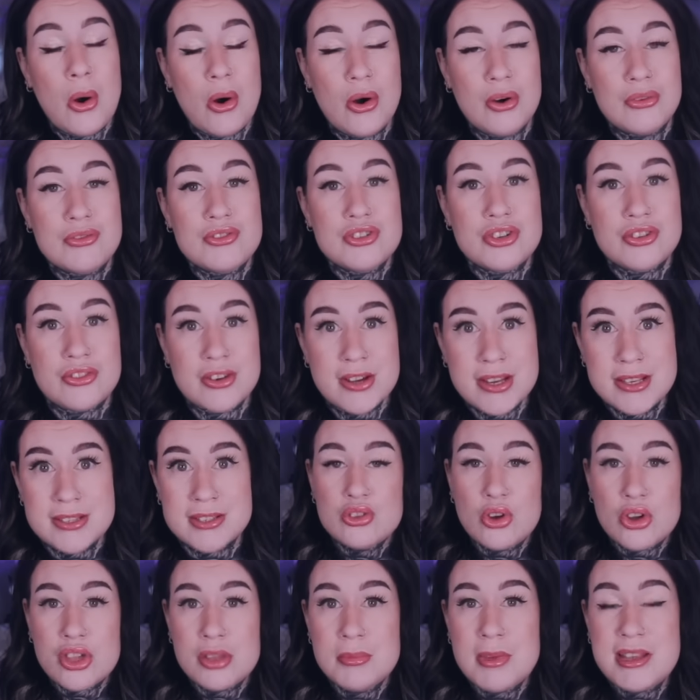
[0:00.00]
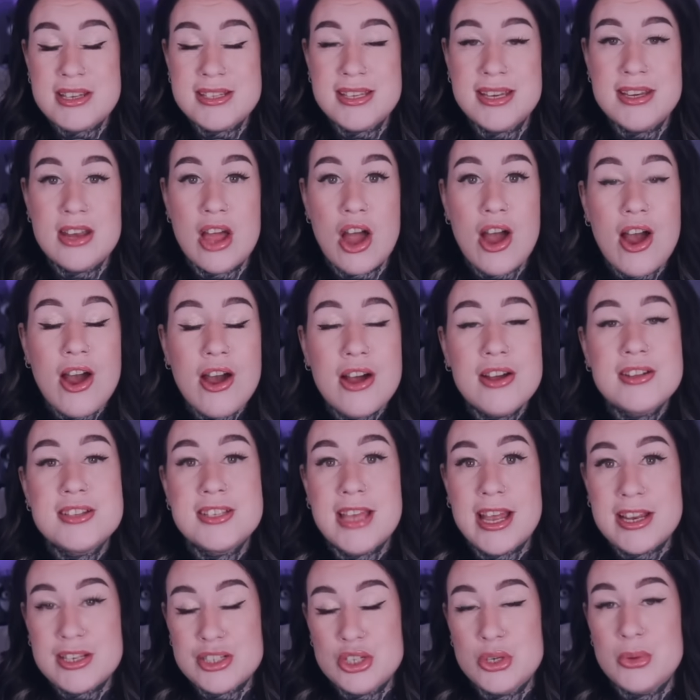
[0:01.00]
of Teresa documenting her
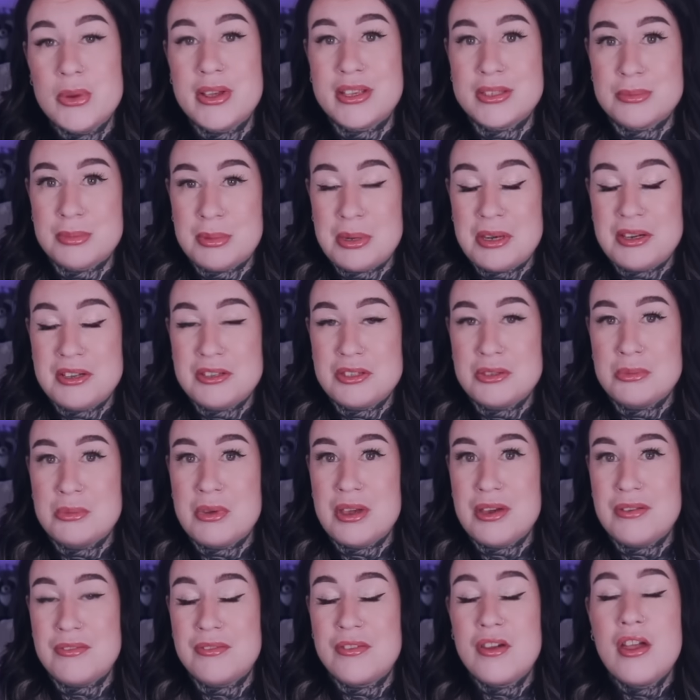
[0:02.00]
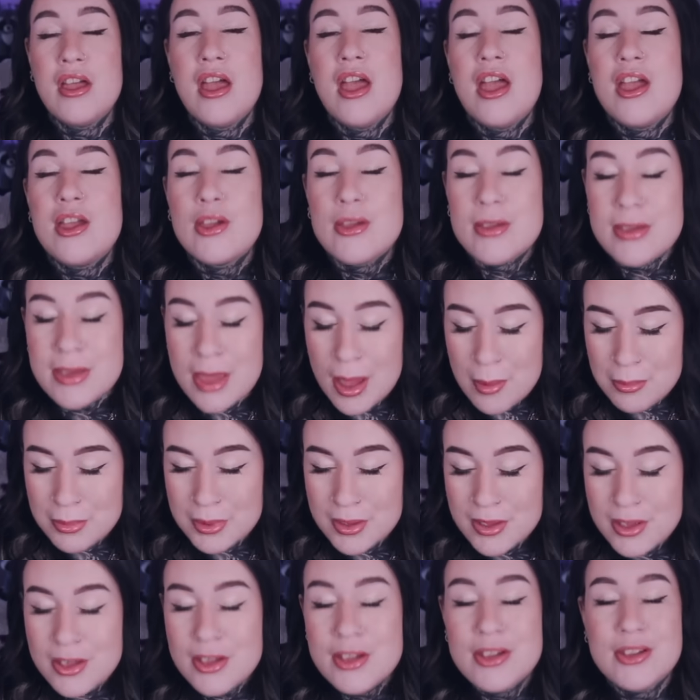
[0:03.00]
tattoo experience with, yep,
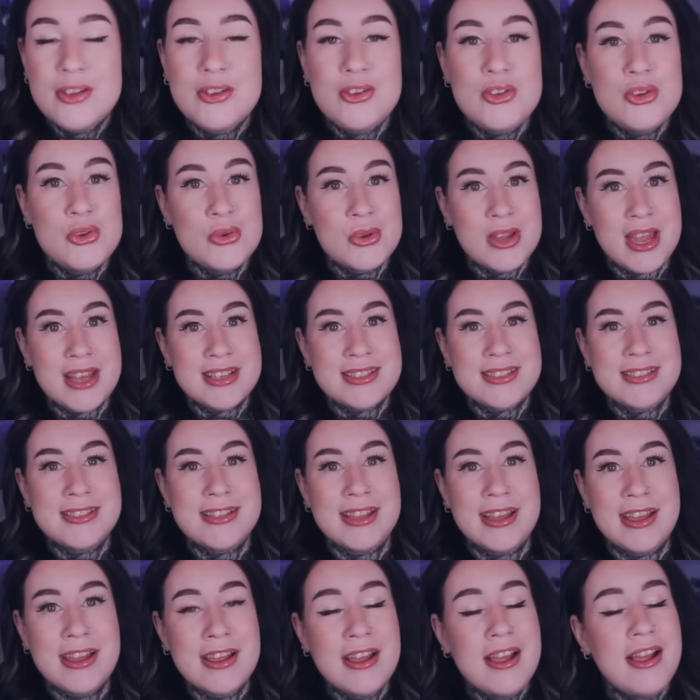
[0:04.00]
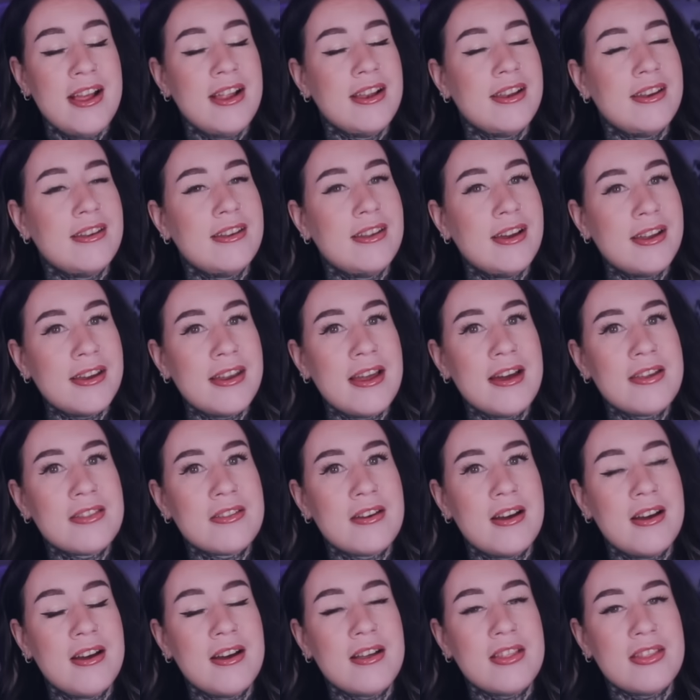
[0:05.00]
you guessed it, none
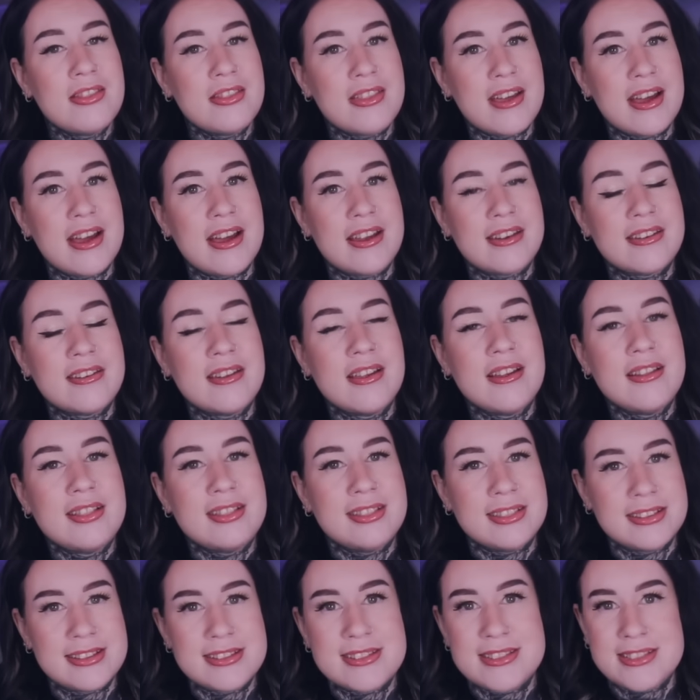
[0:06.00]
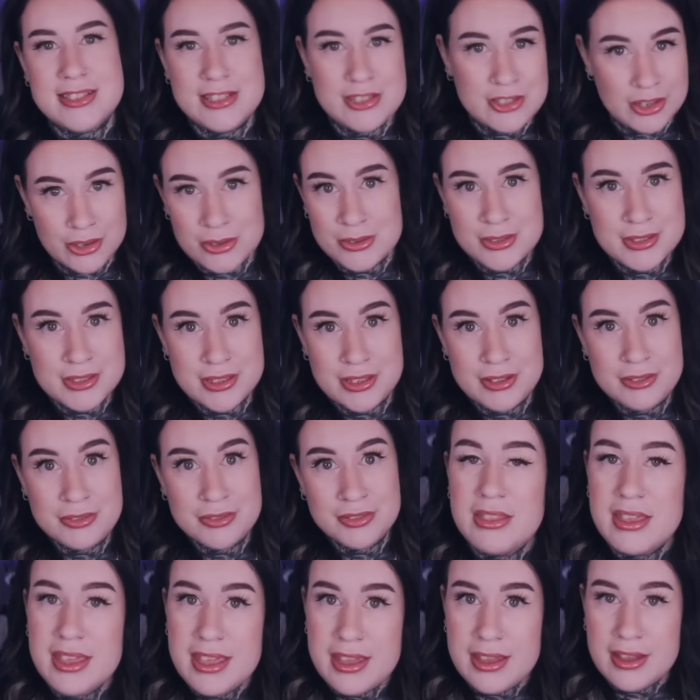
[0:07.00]
other than Lindsay
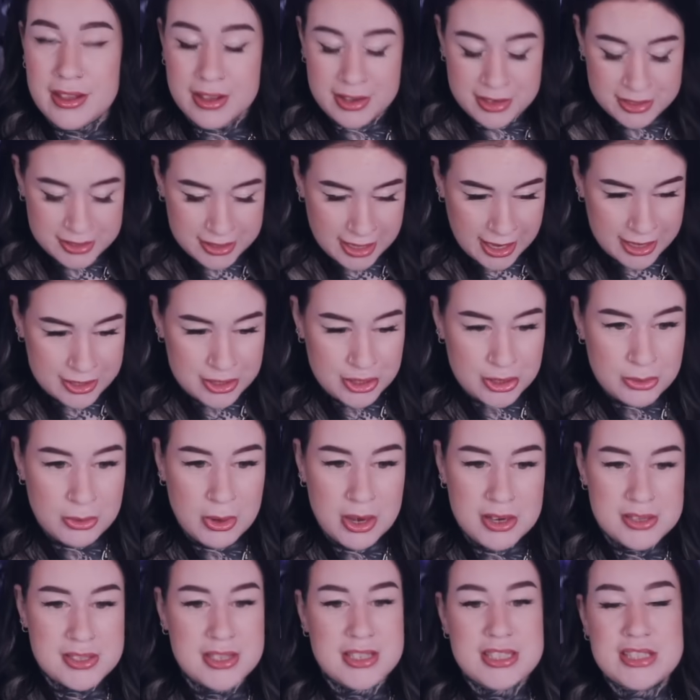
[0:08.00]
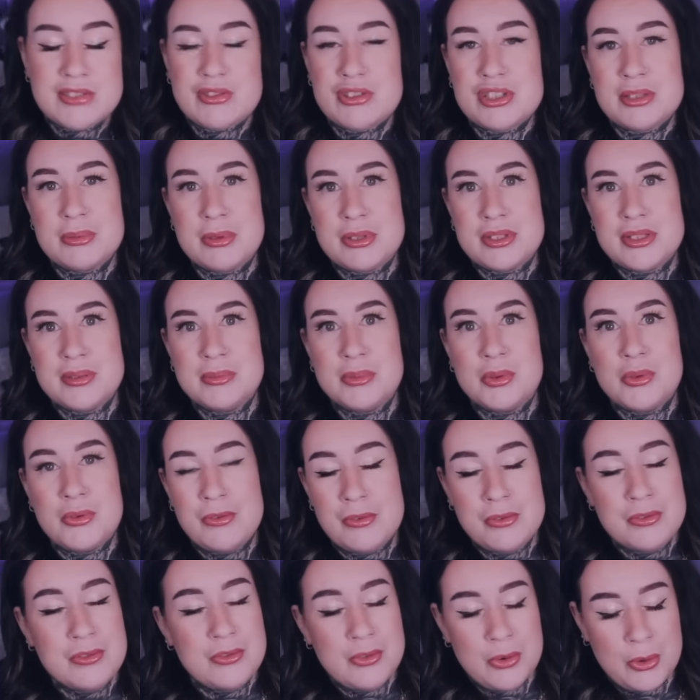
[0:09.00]
Joseph, the tattoo artist
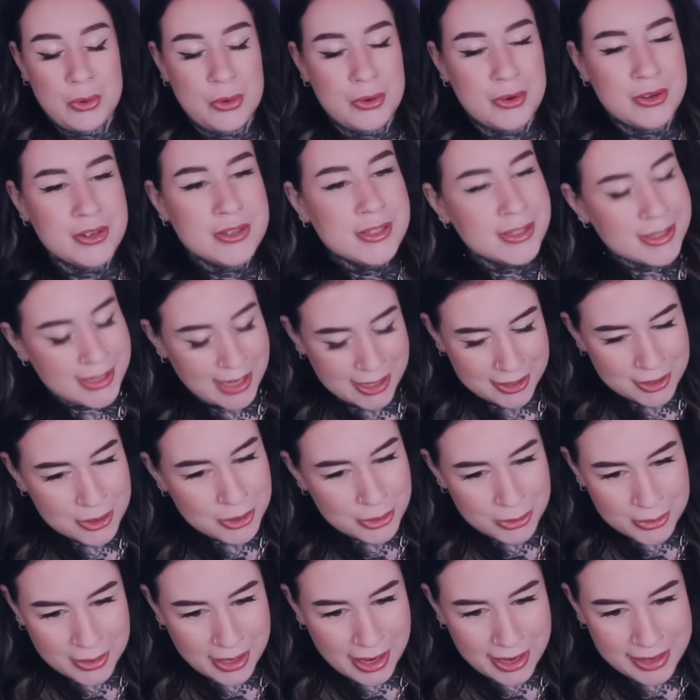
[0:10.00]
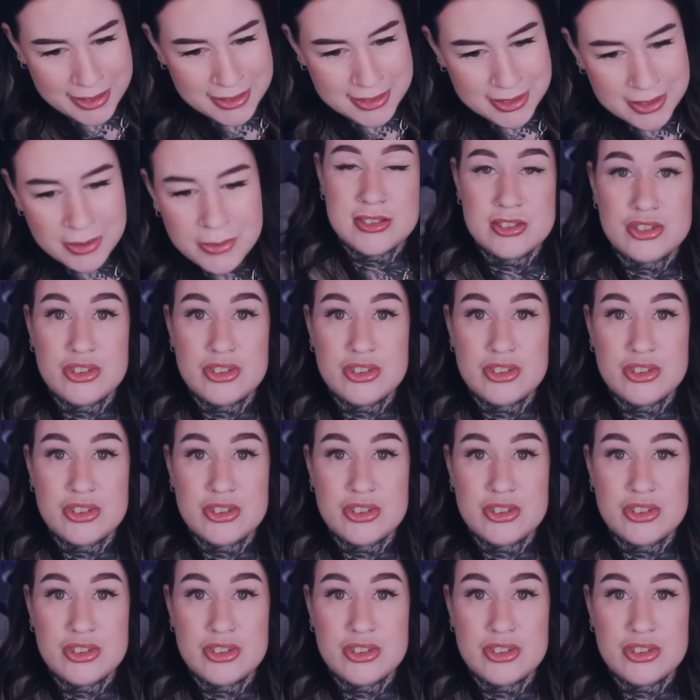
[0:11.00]
responsible for Tattoo Gate.